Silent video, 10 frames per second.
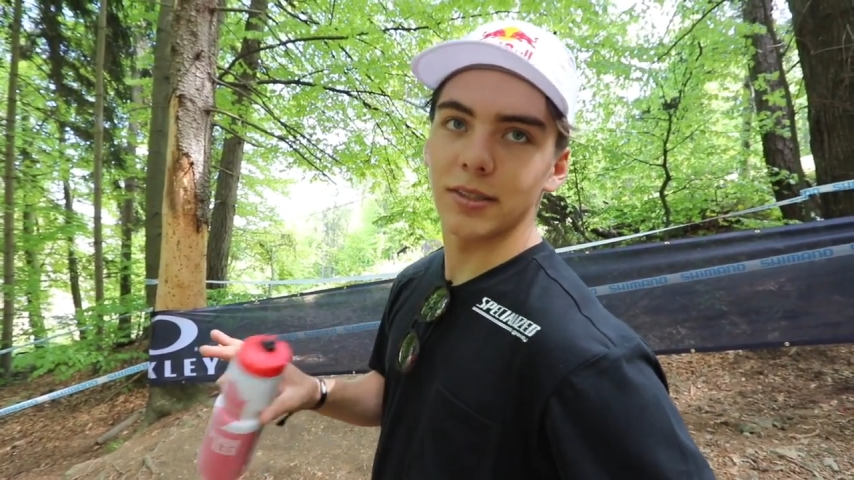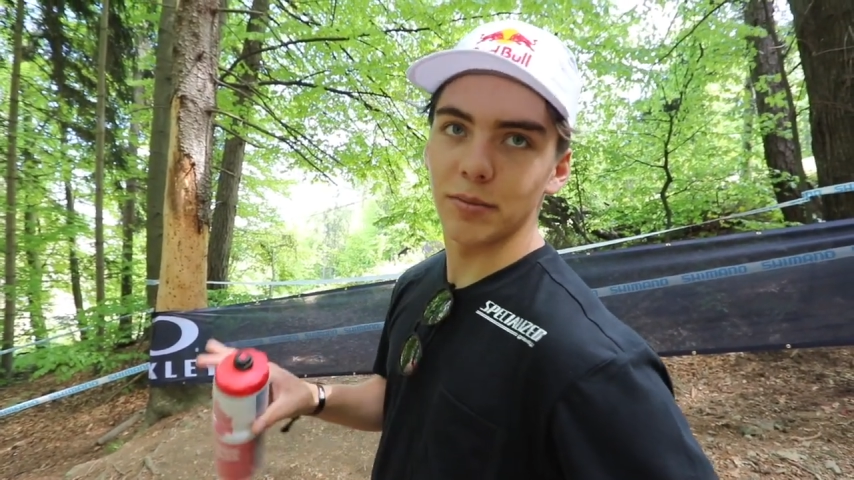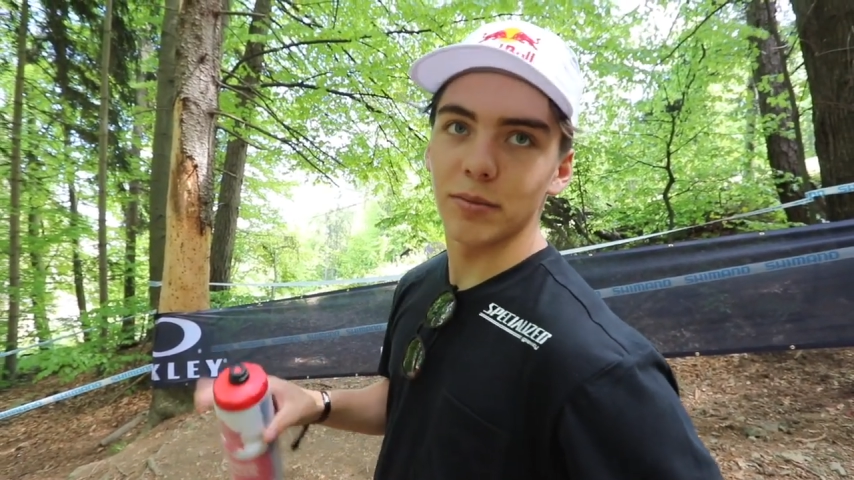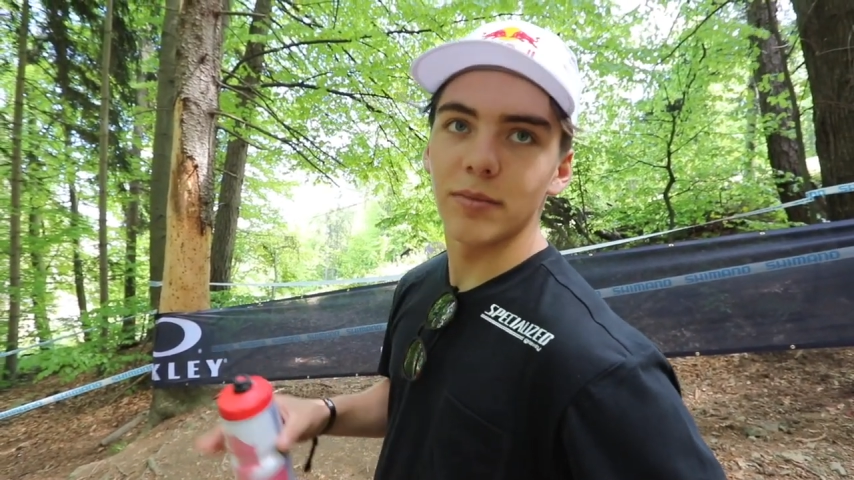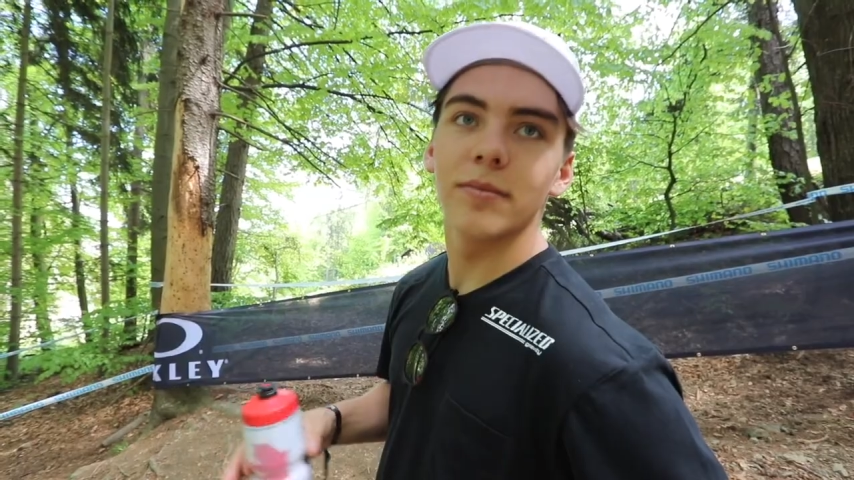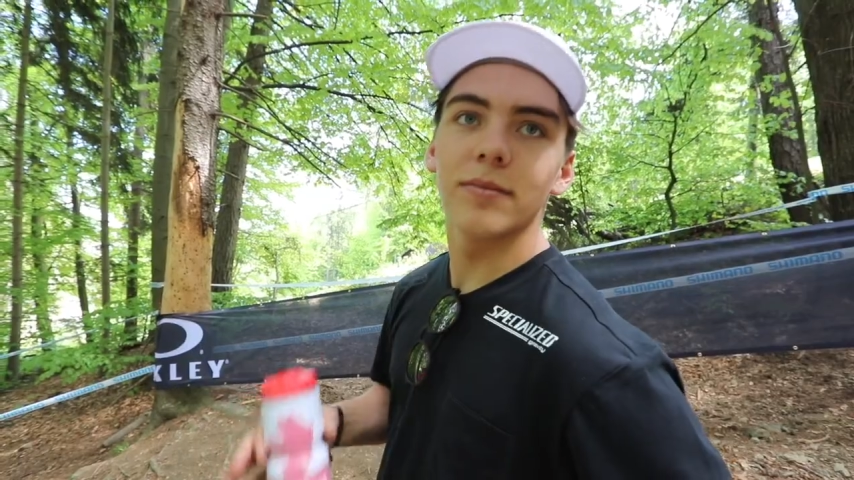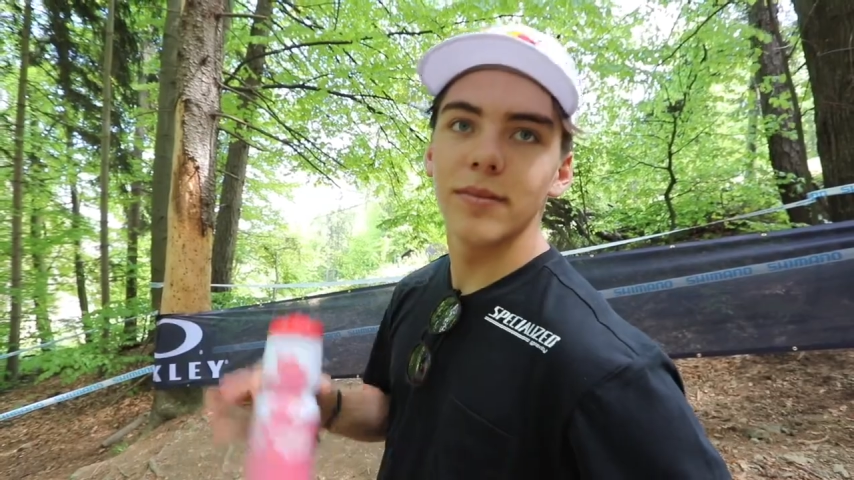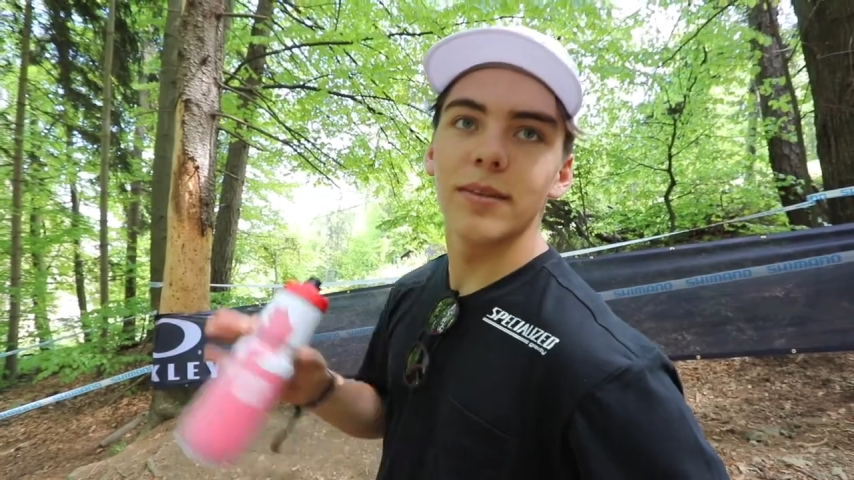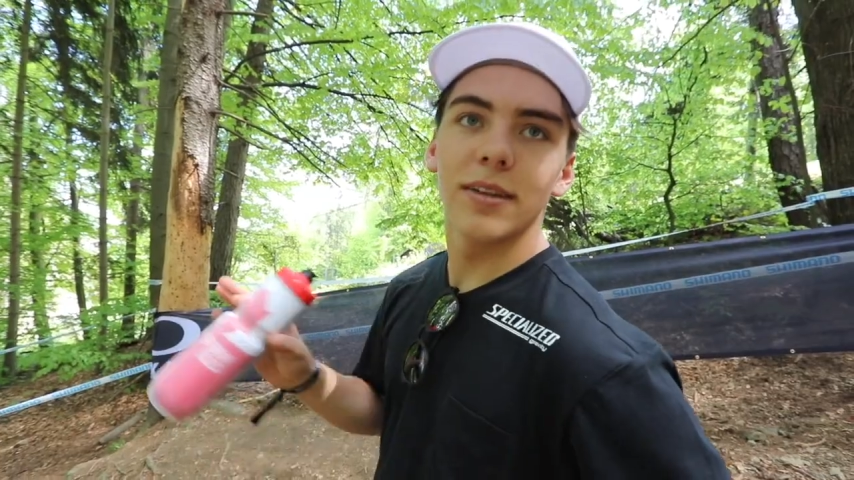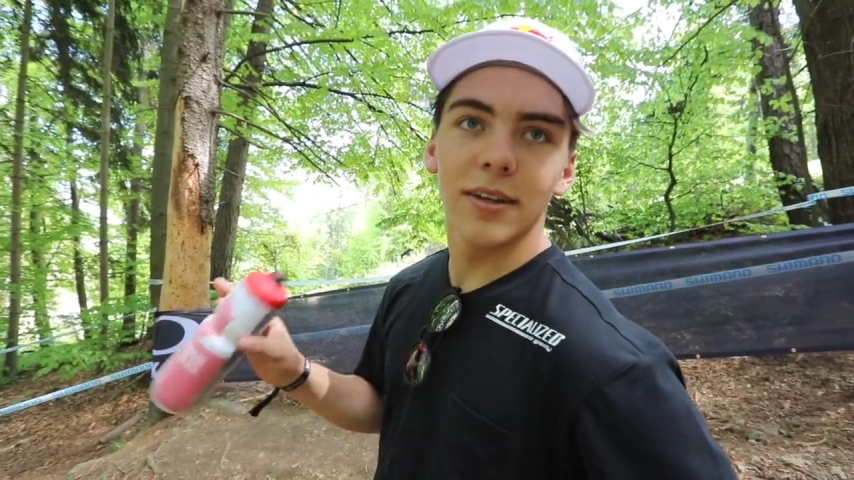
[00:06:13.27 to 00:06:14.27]
some
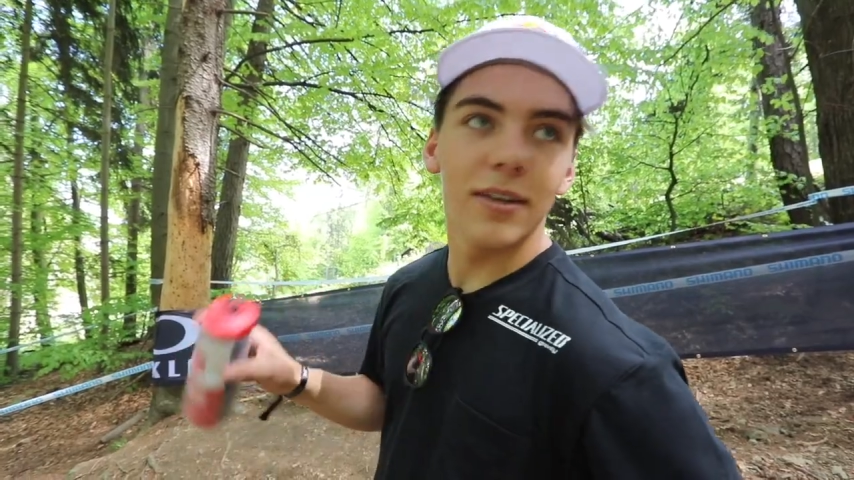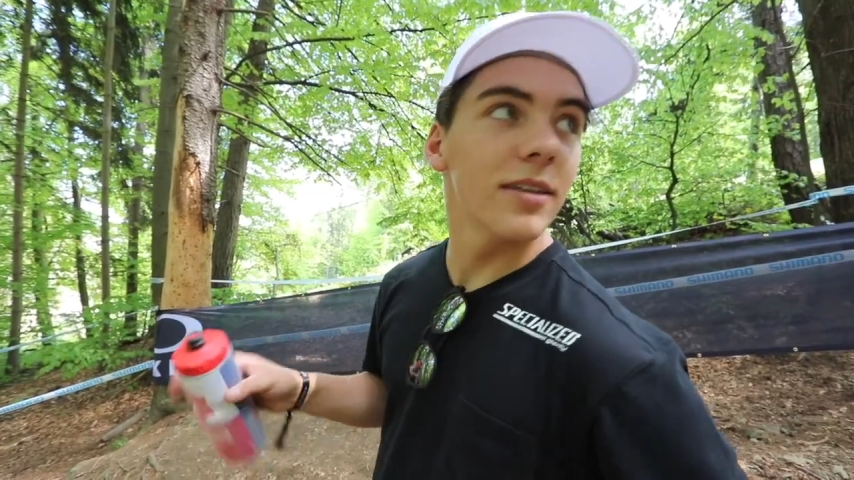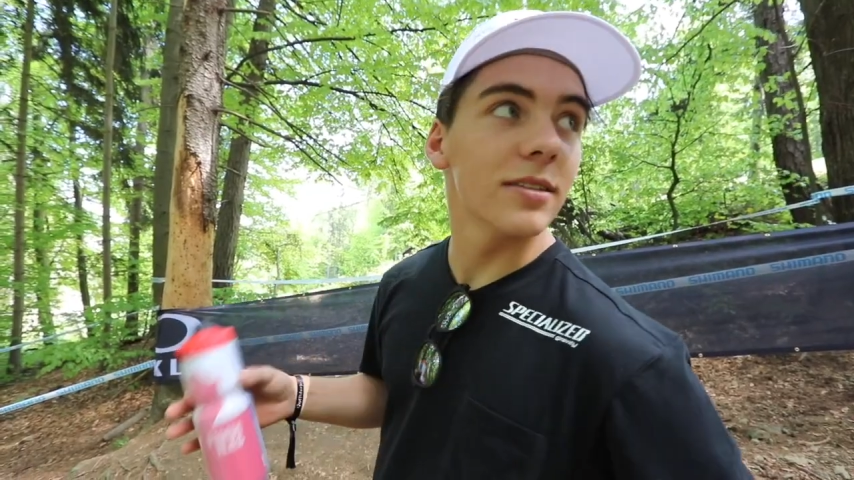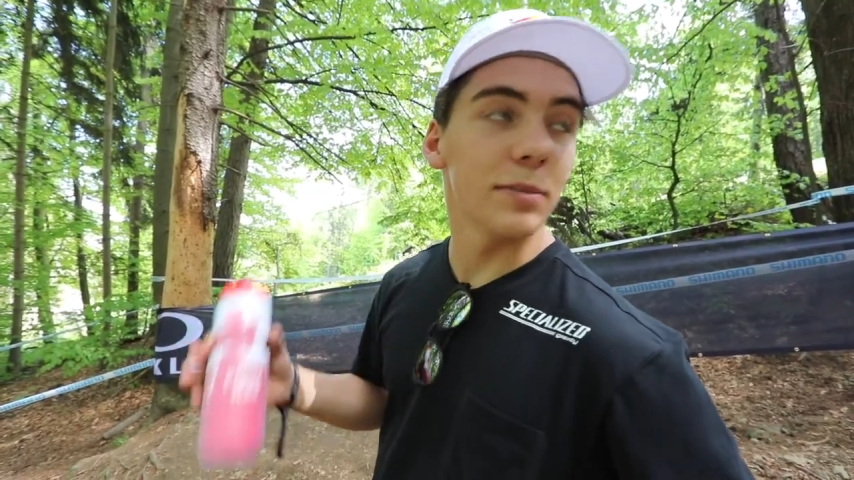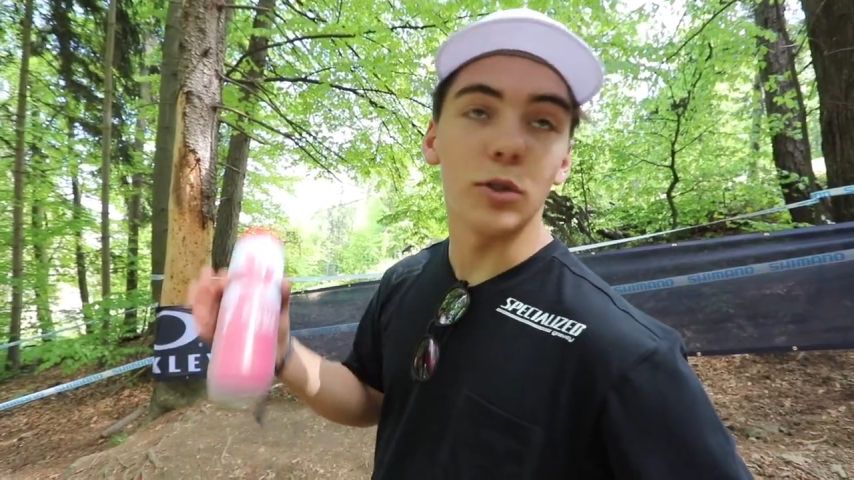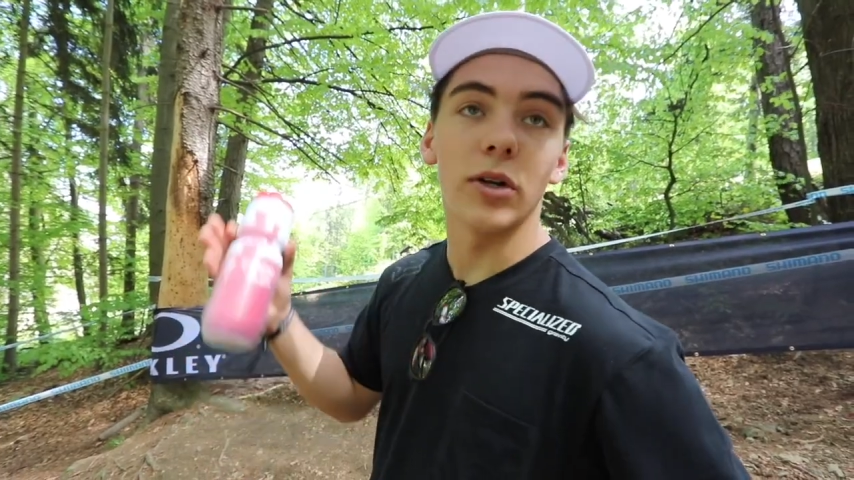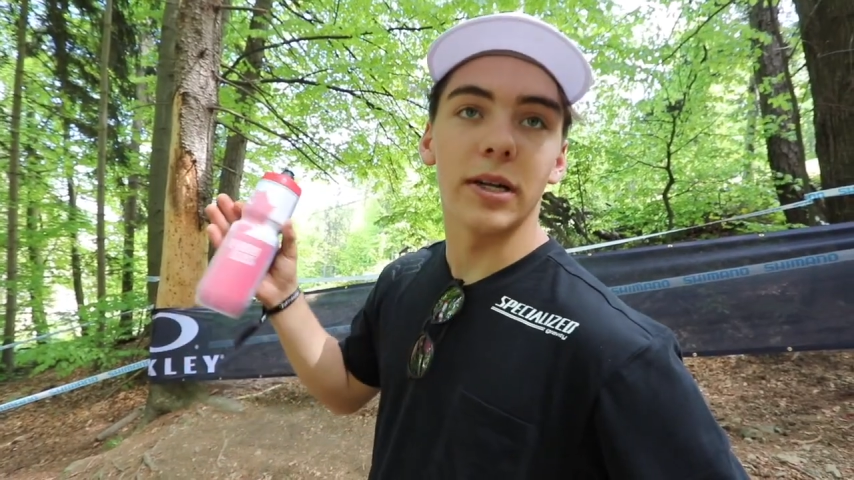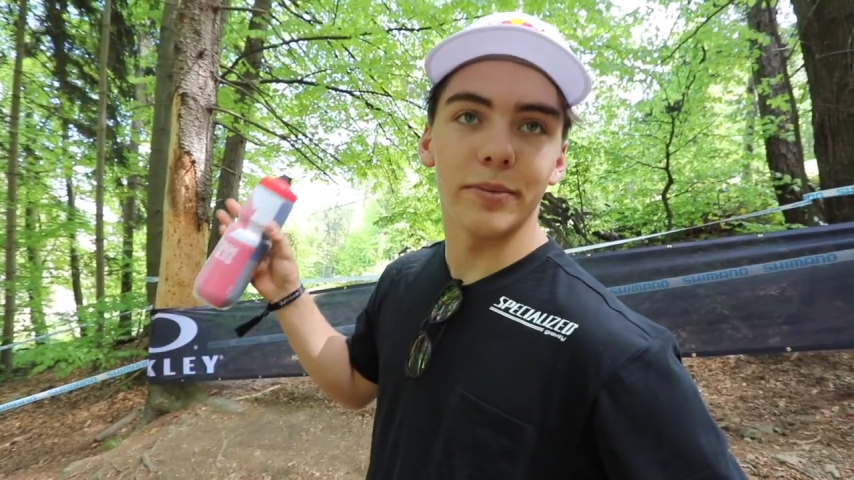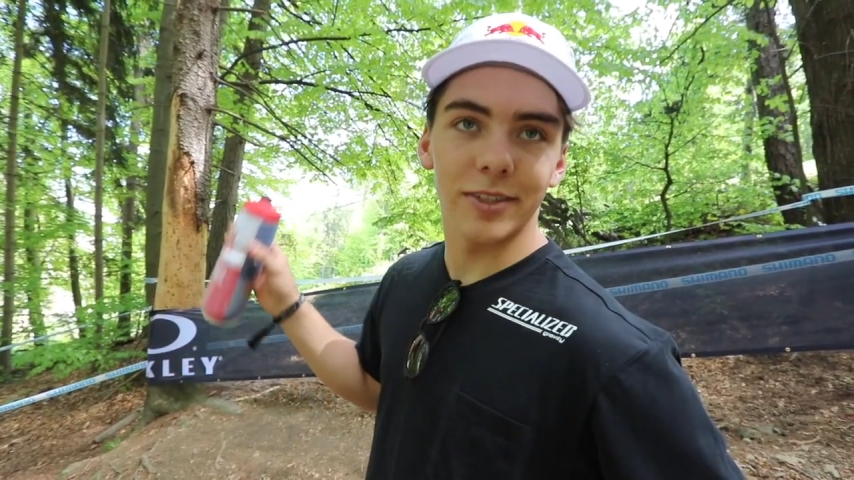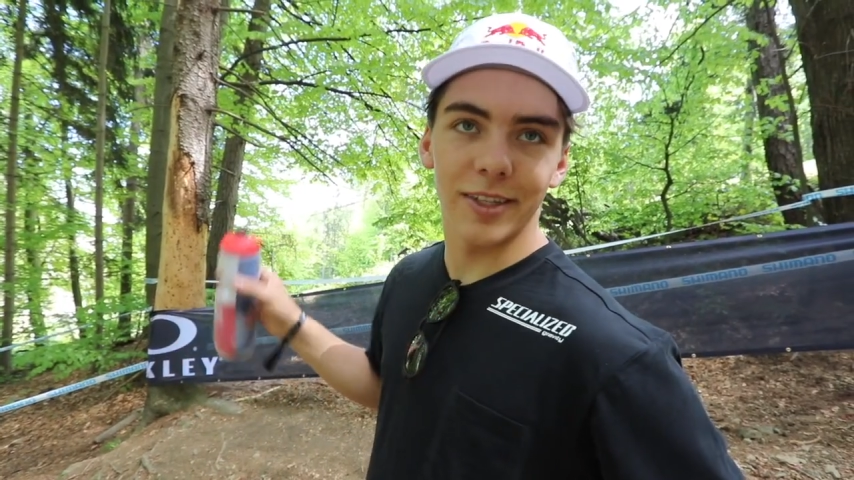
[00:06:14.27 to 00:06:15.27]

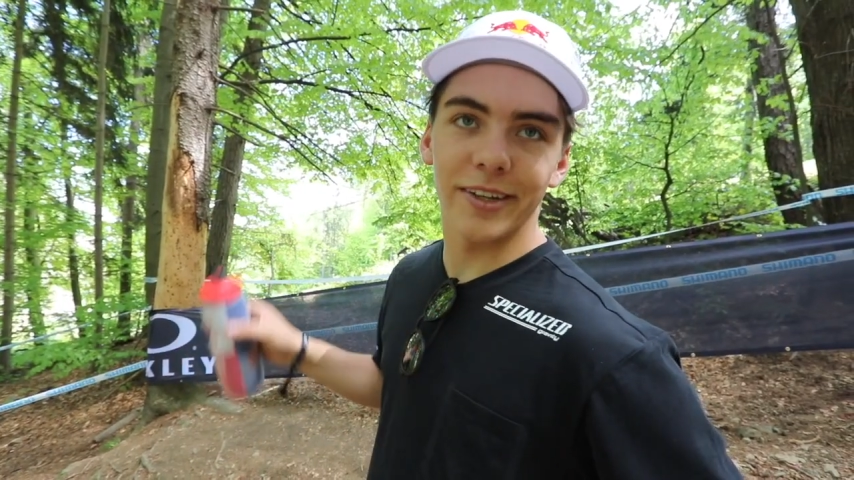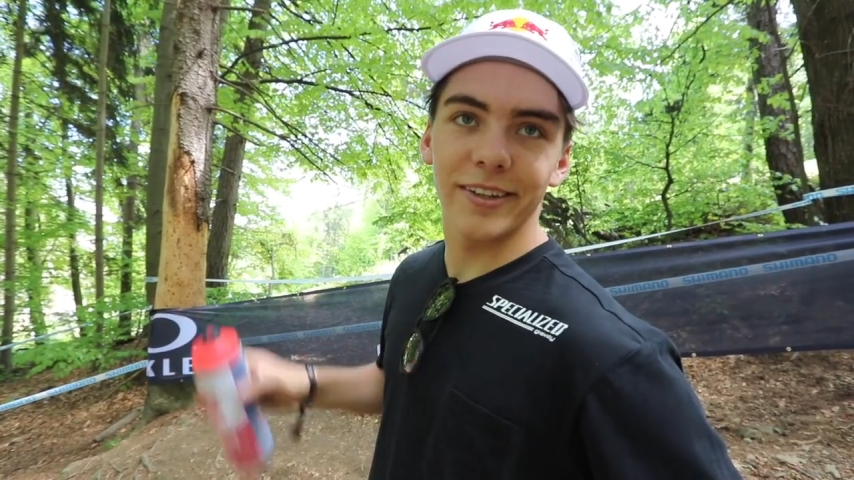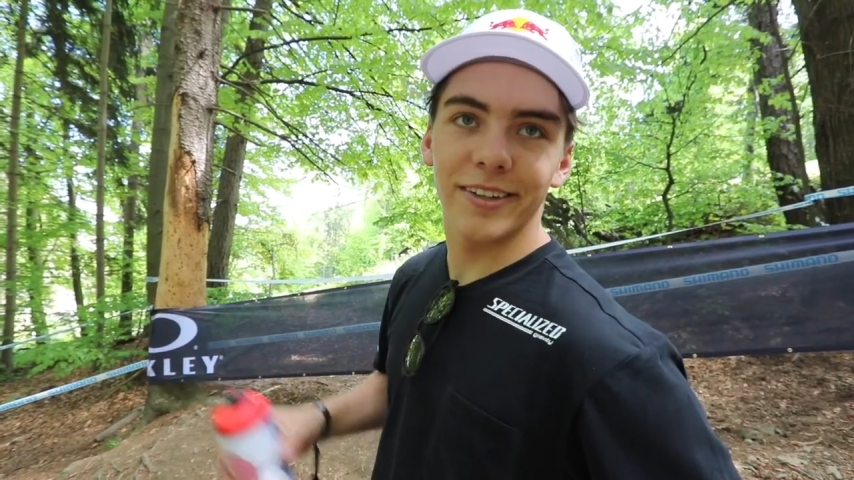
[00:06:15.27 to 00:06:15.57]
dreams, you know.